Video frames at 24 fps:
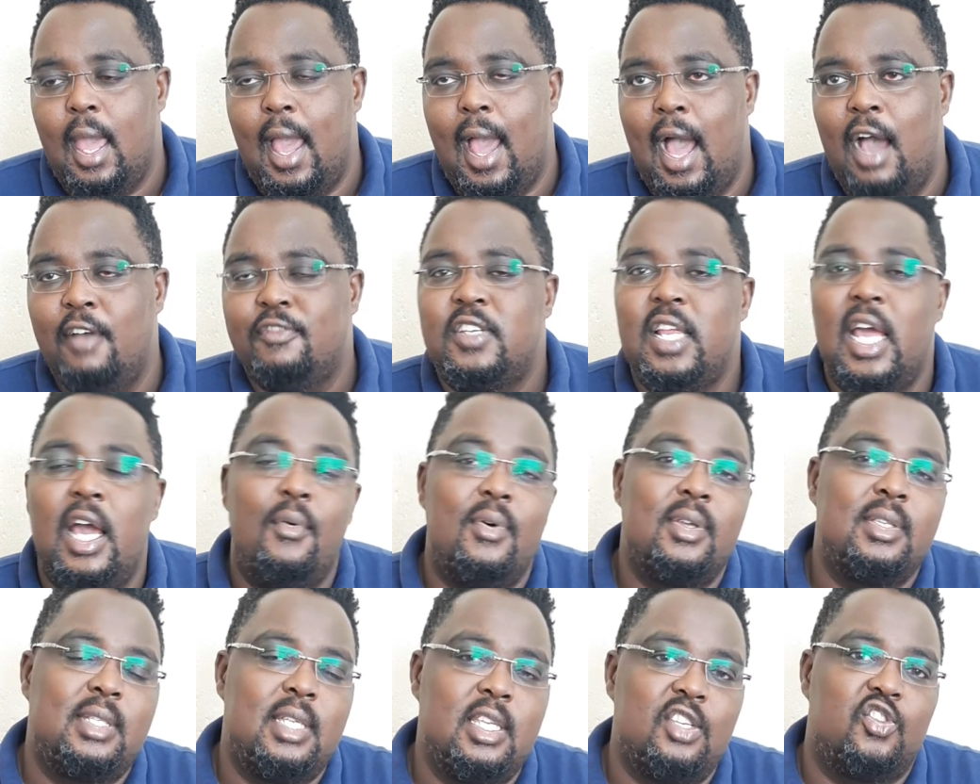After I
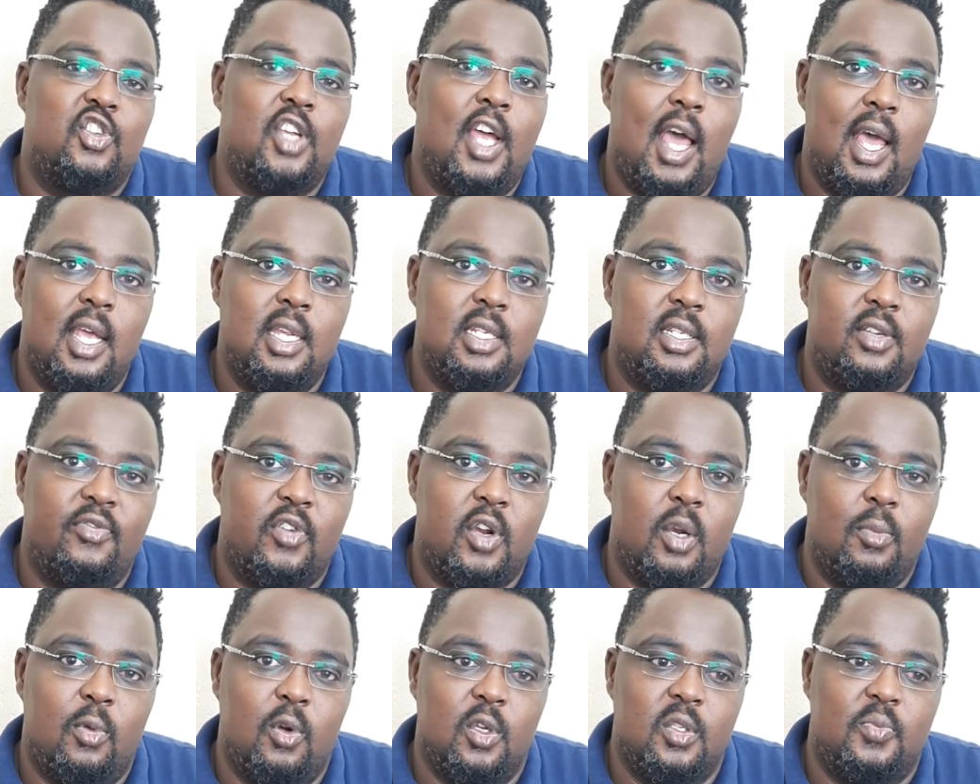was discharged
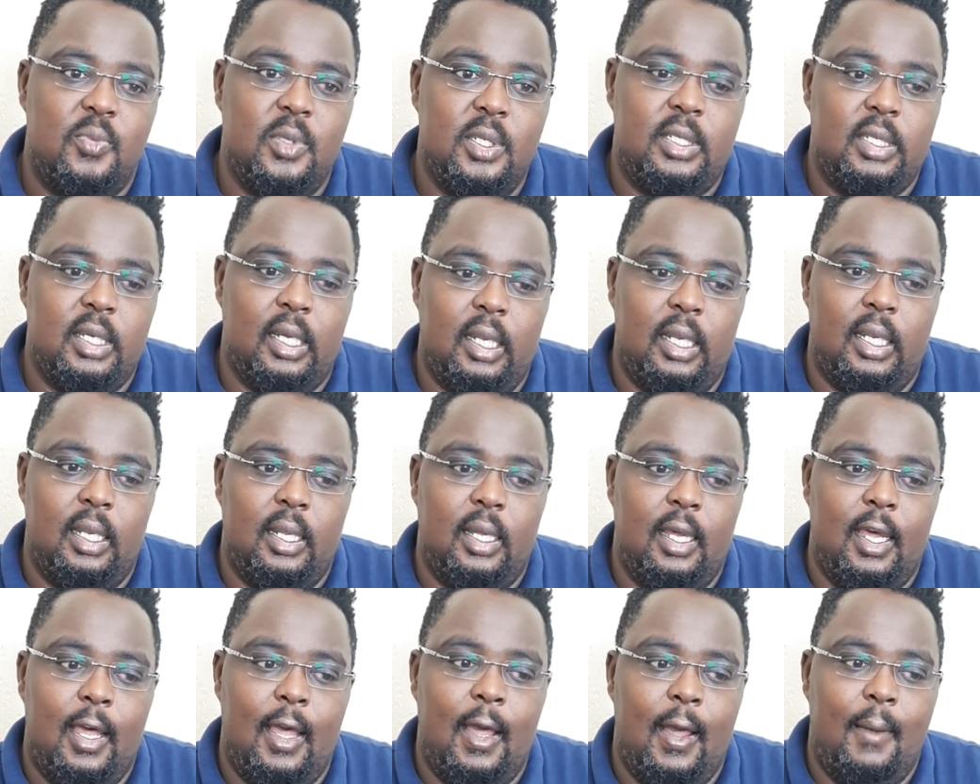from hospital,
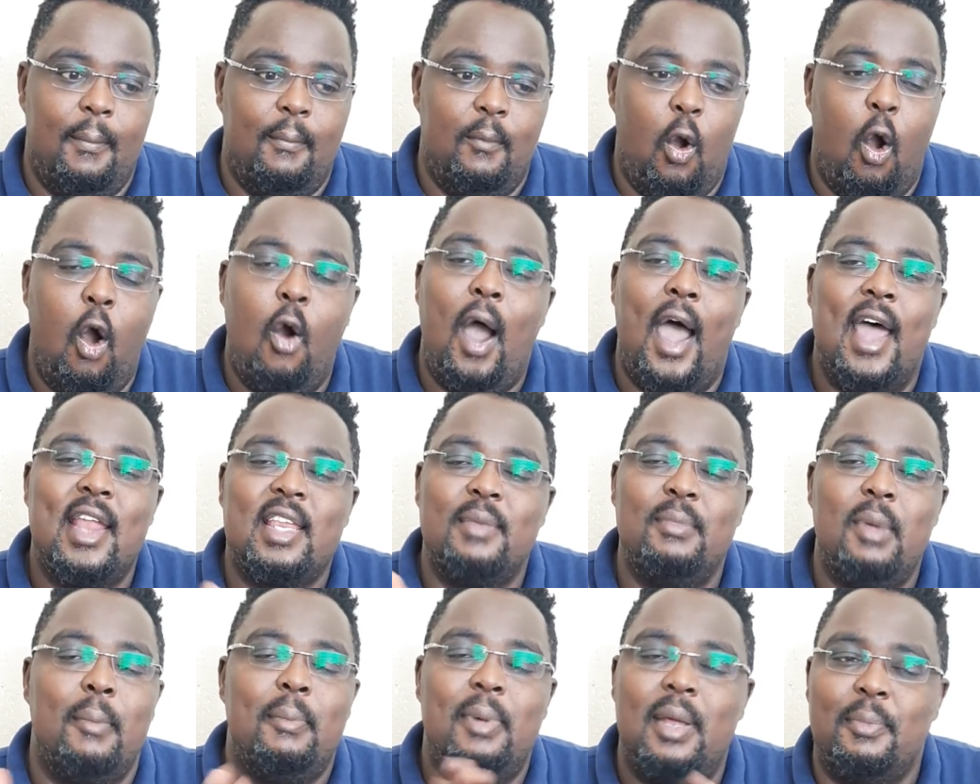I
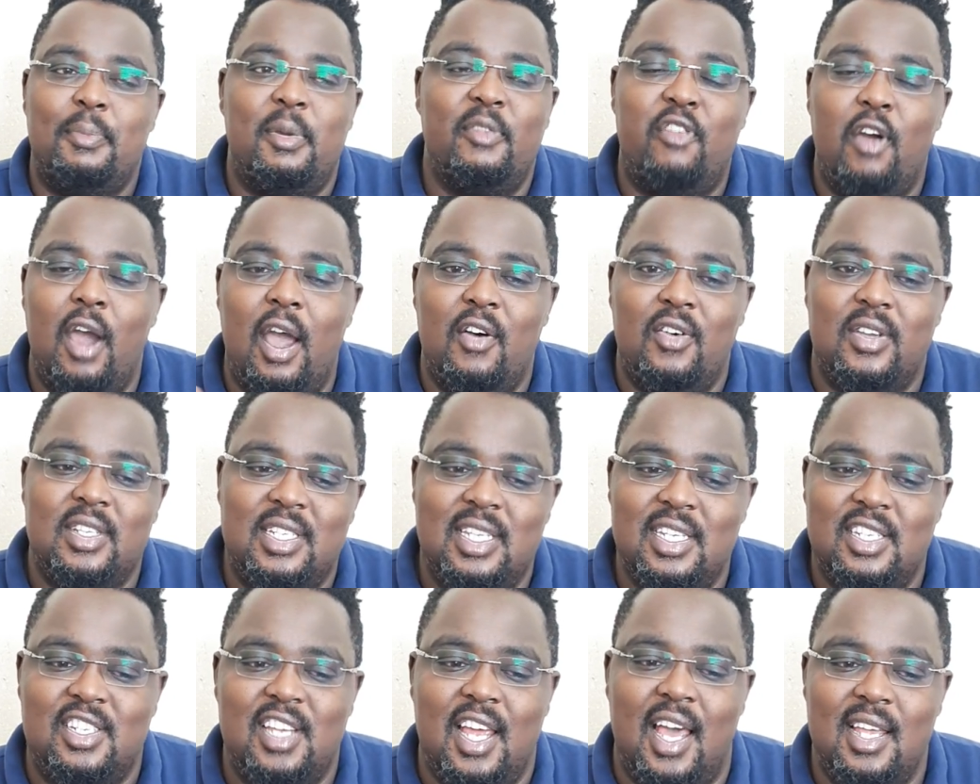remember before I was
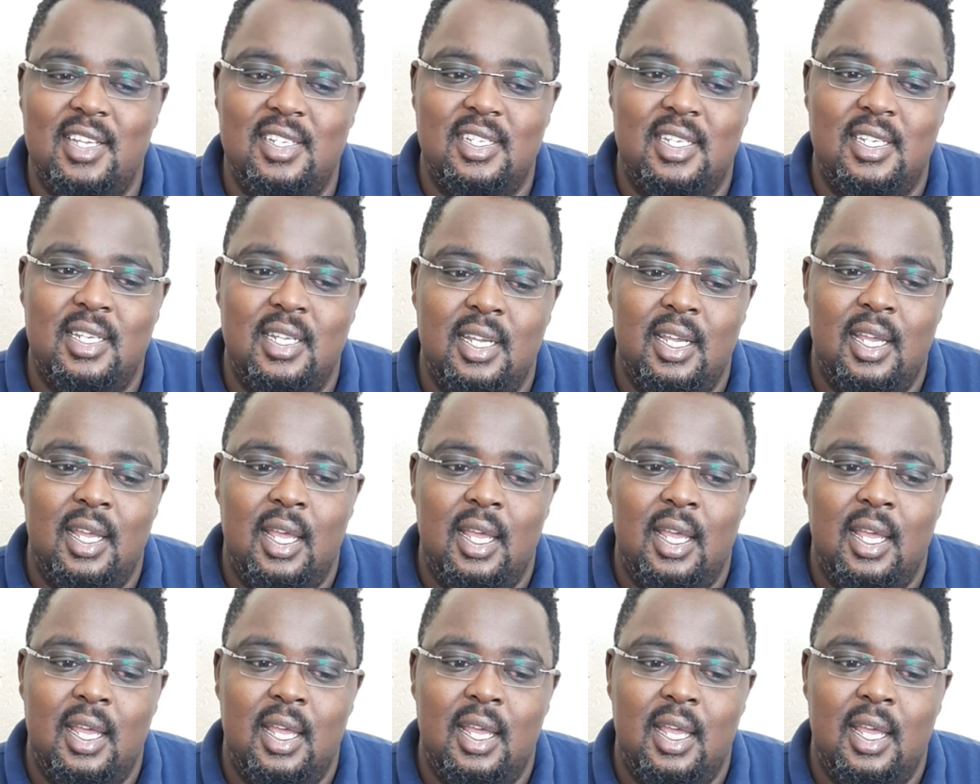discharged,